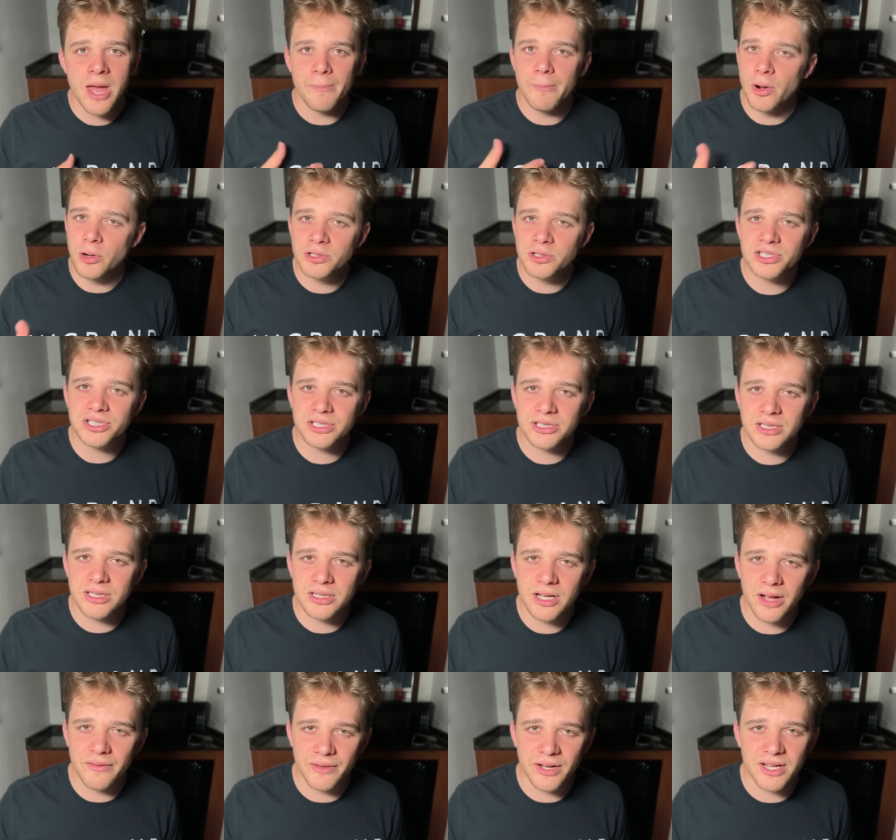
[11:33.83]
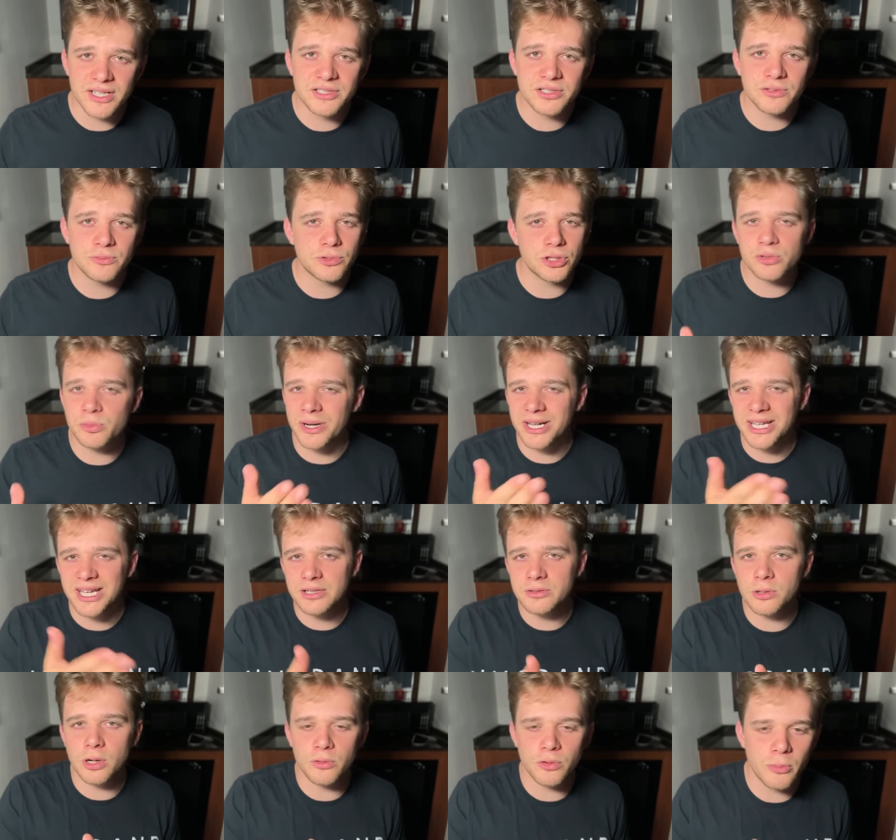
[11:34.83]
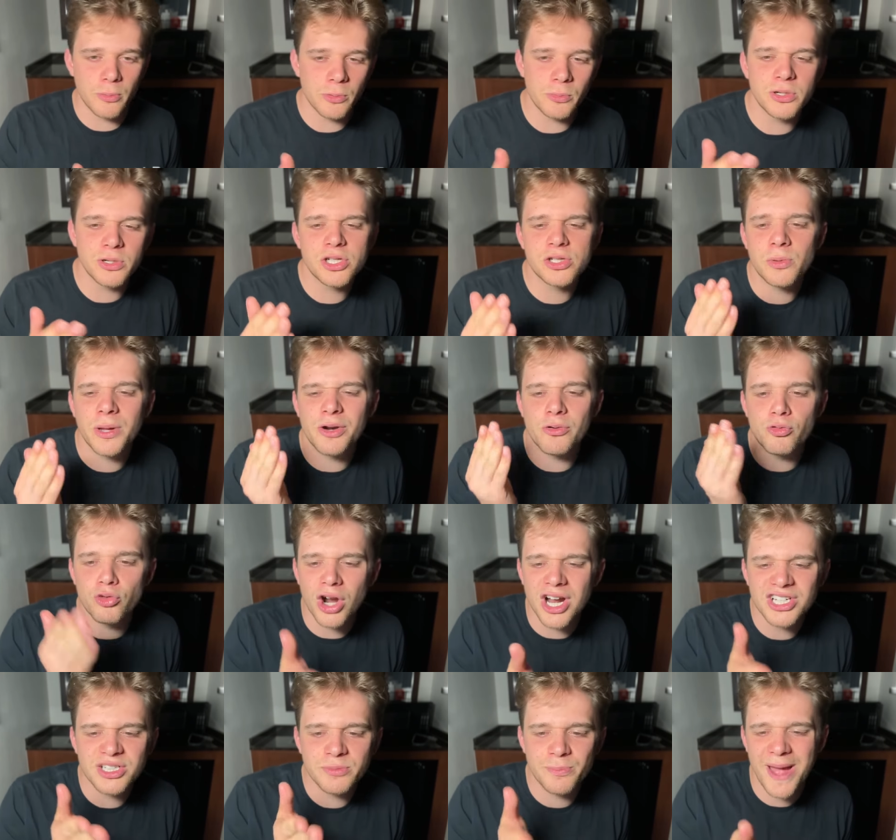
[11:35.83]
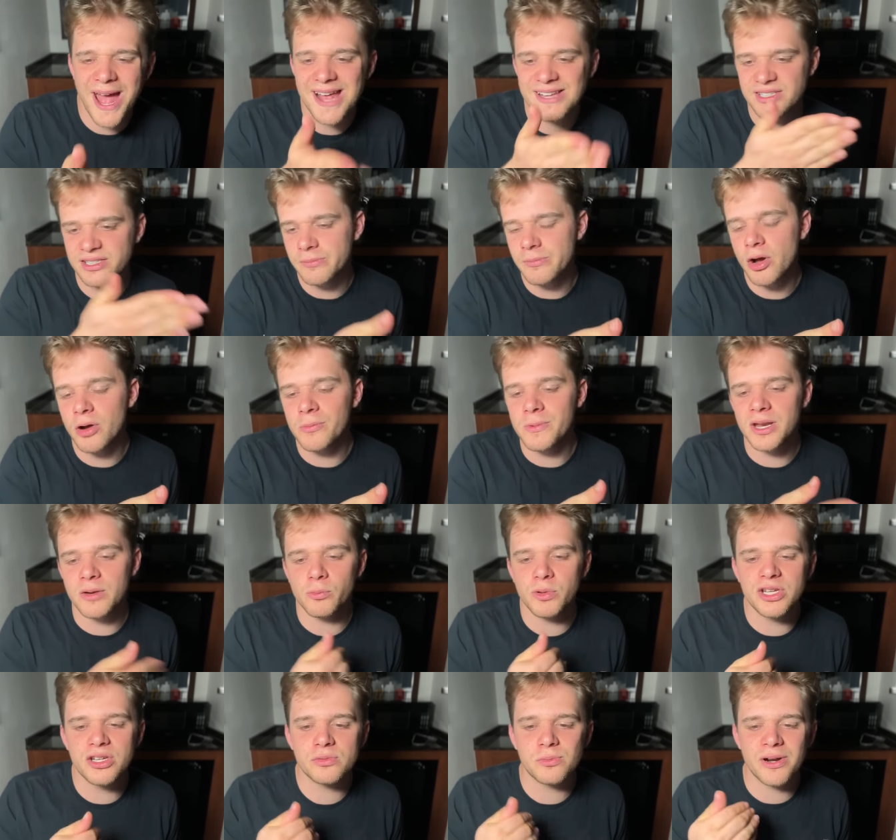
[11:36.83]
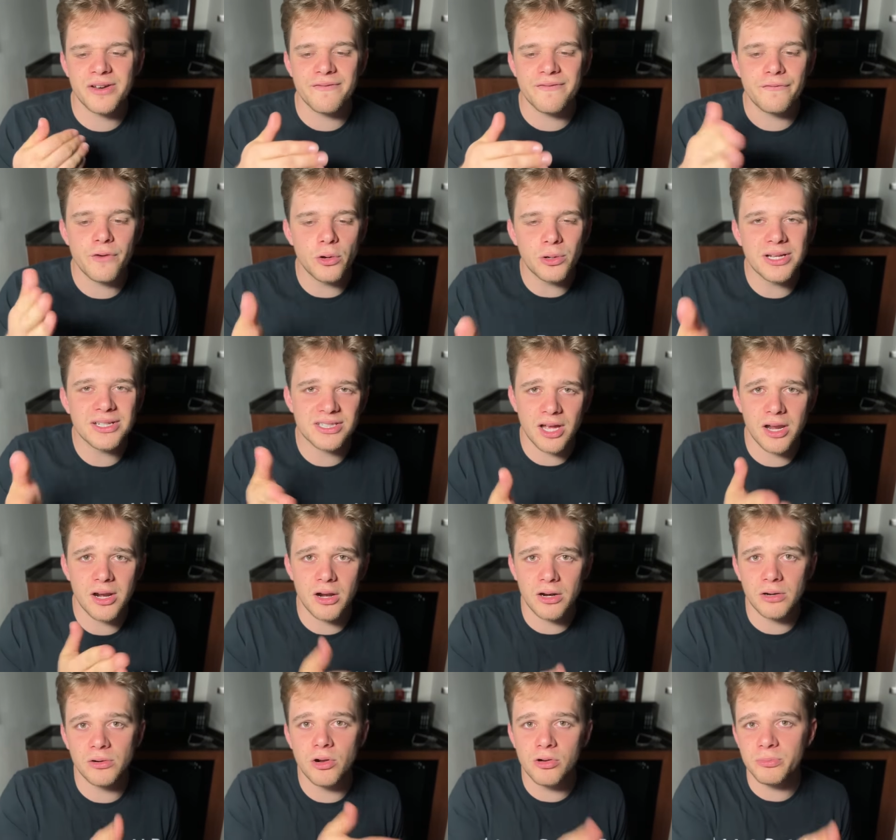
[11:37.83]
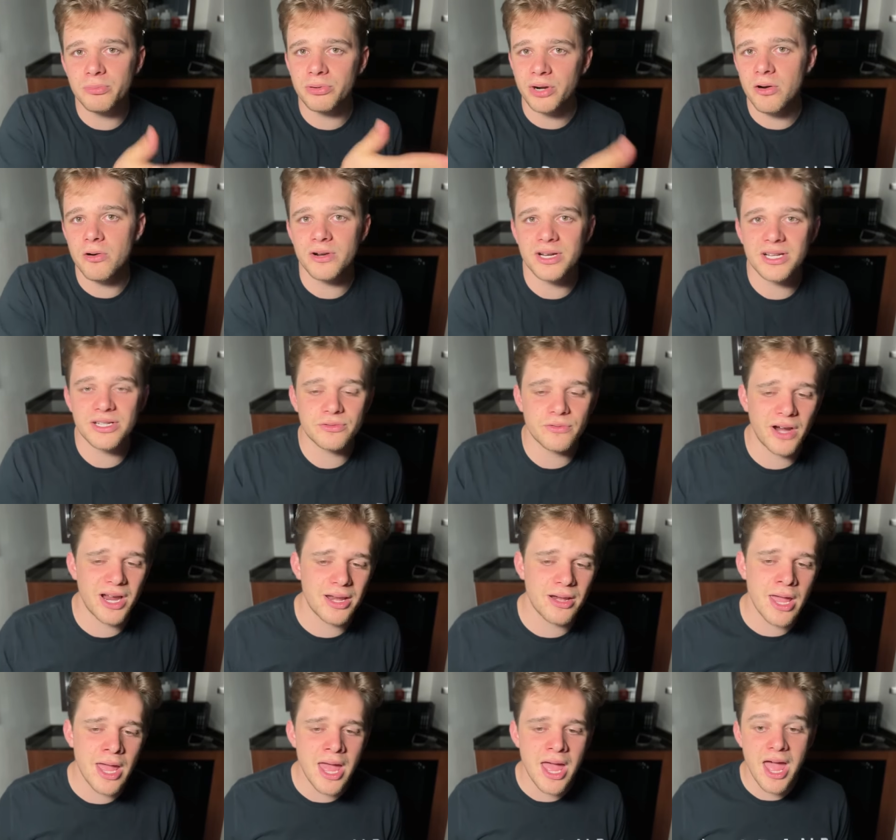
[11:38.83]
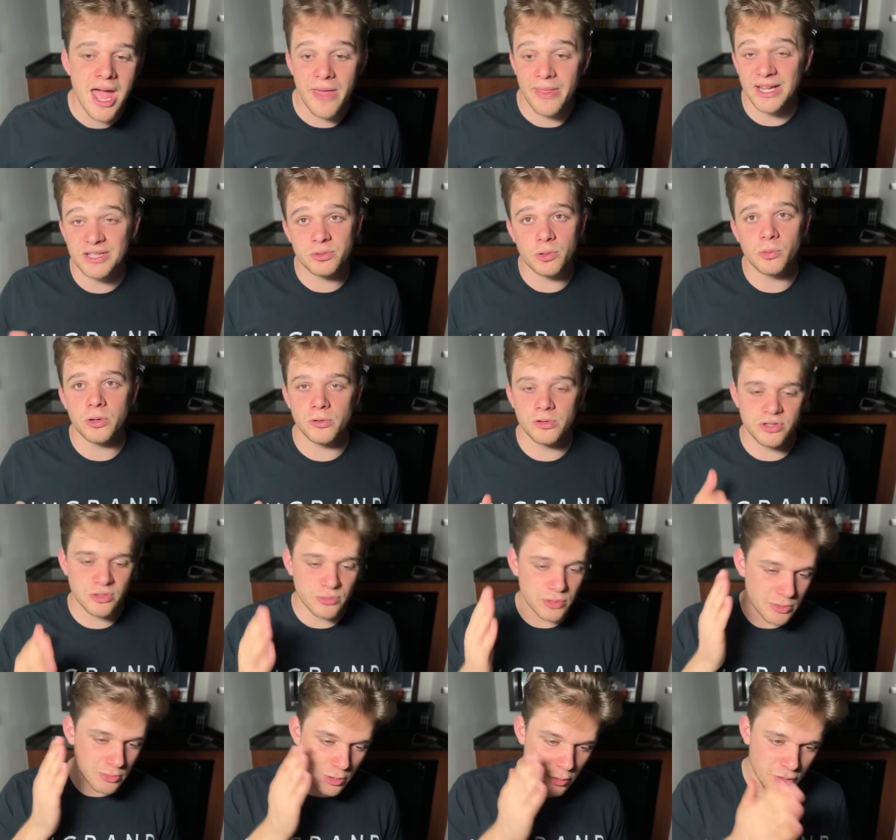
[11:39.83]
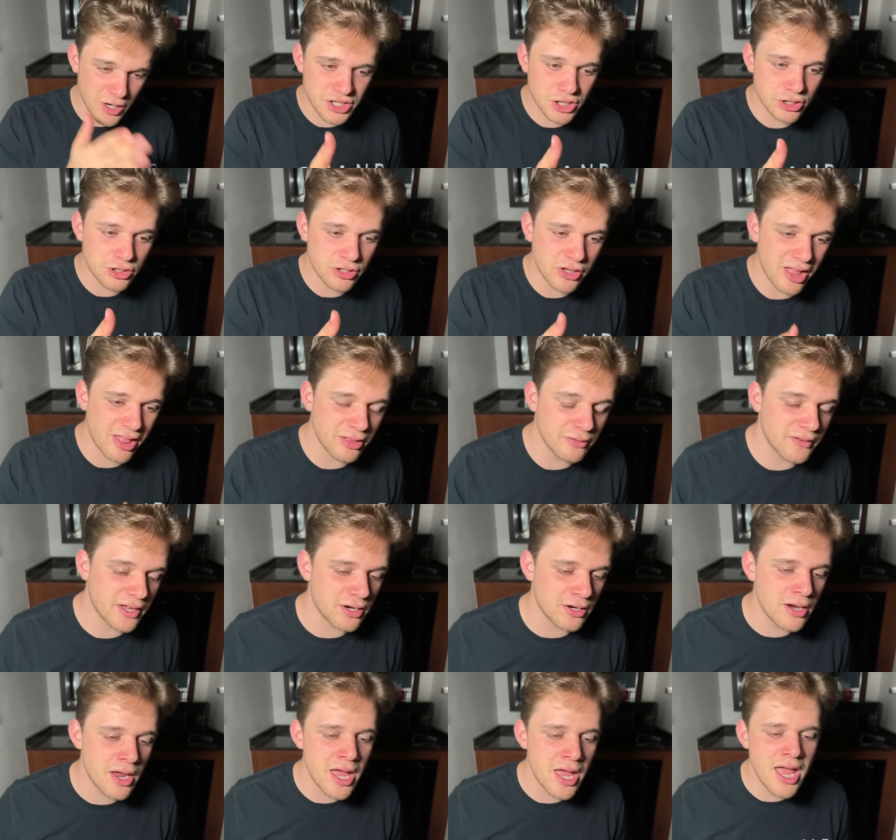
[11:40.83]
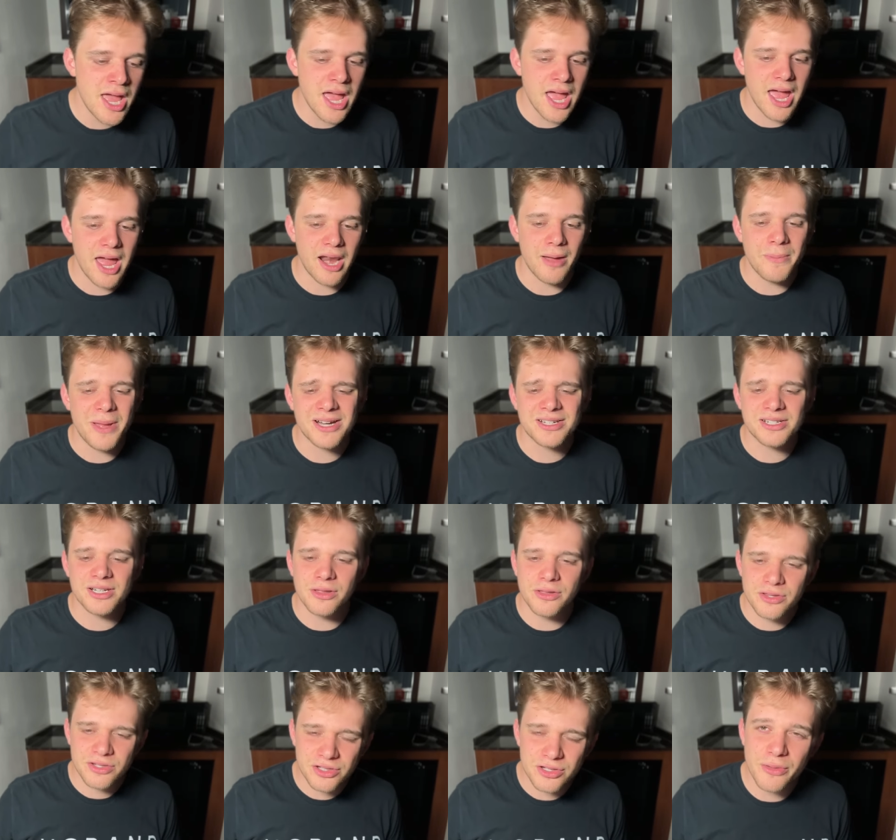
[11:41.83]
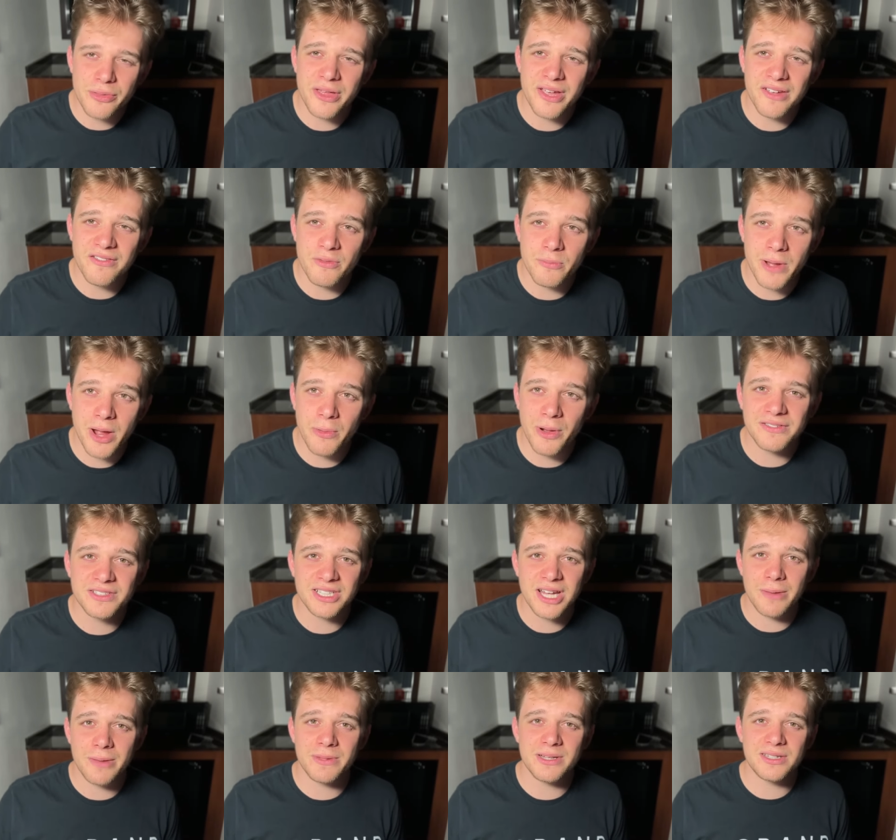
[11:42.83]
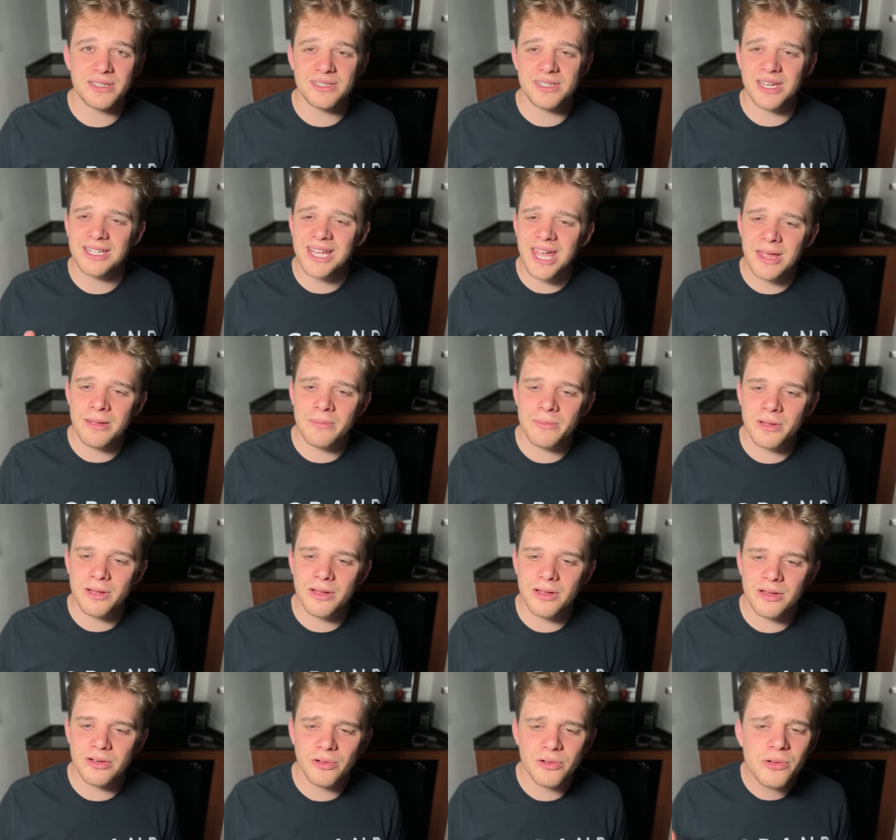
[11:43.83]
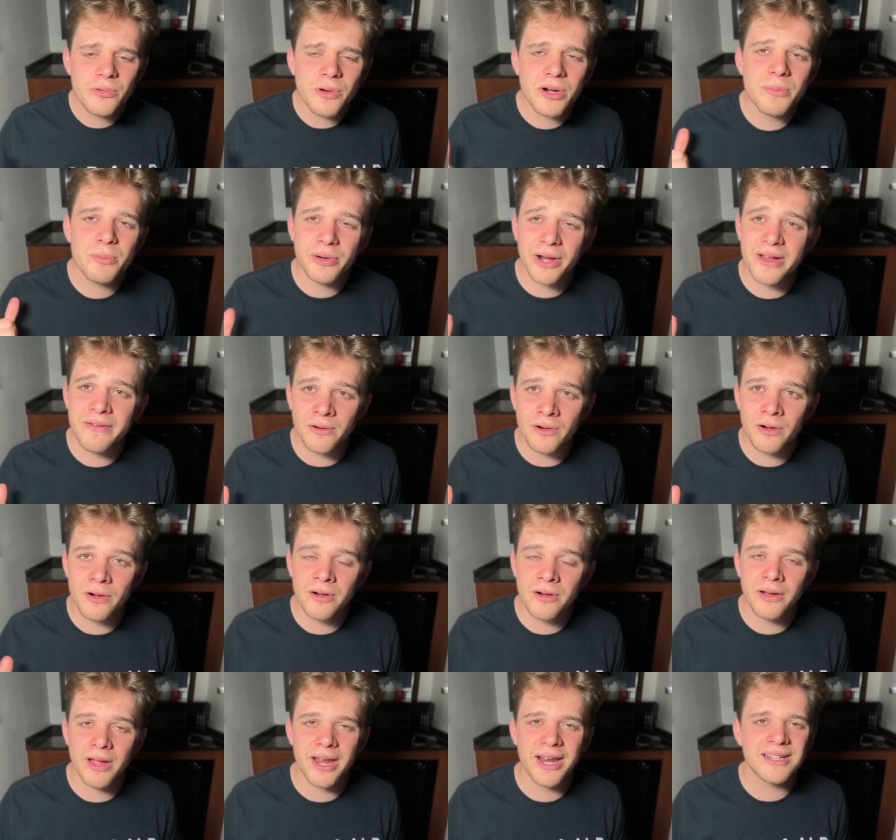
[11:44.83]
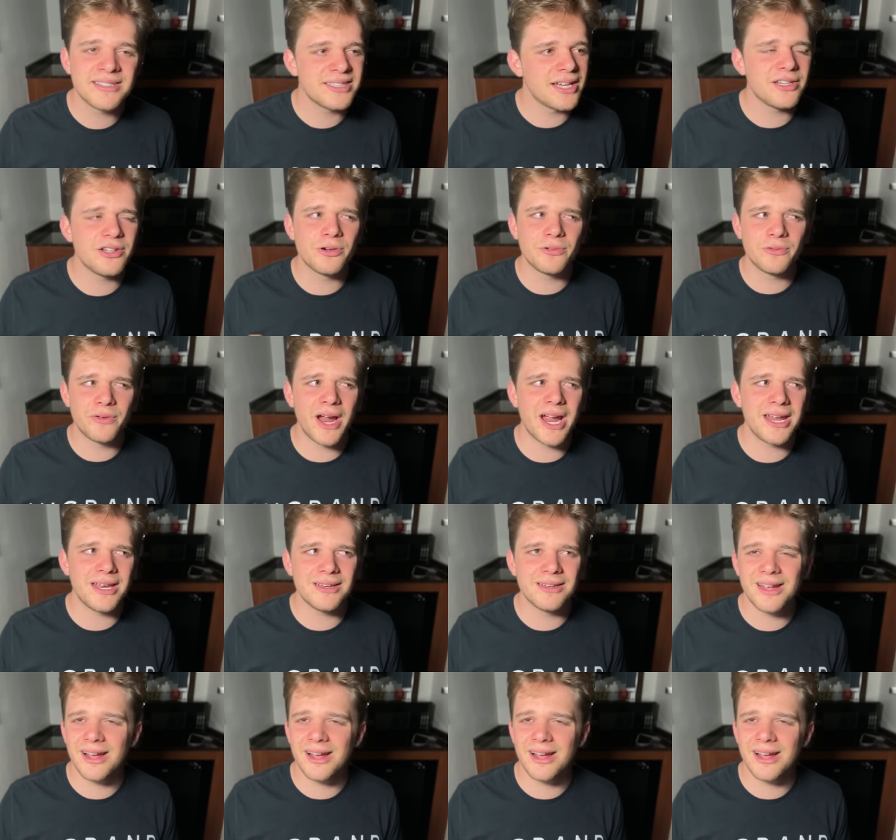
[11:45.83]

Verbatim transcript: most of us just want to get to our room, and we just want to rush past the moment, and we just want to focus on our own priorities, right? And that's what we were doing. We were rushing to the elevator, and I'm actually so thankful. My wife stopped me. She said, Gabe, don't you want to pray for her? And I said, you're right.